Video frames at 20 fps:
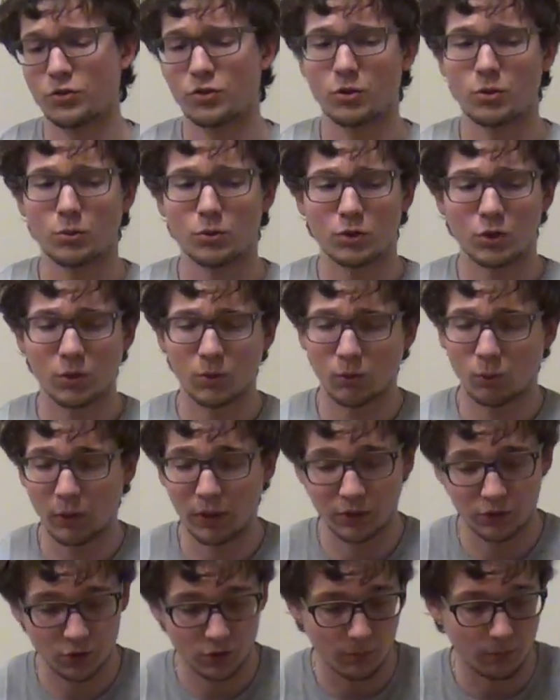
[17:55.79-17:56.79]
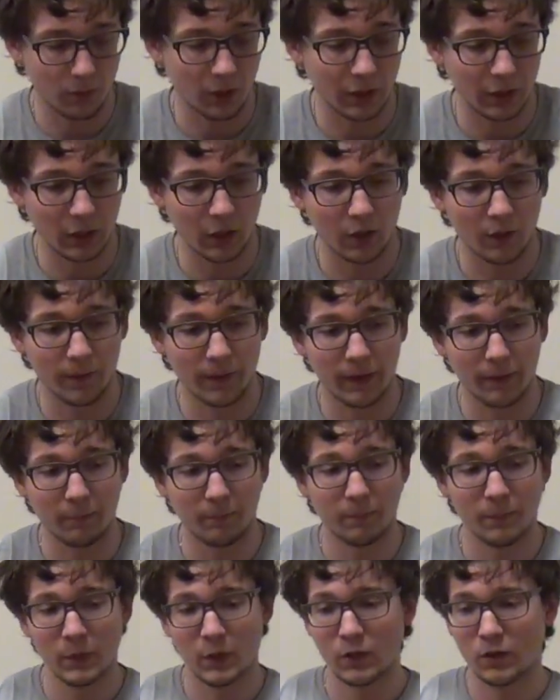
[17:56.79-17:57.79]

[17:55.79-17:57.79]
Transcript: so don't waste your money on them.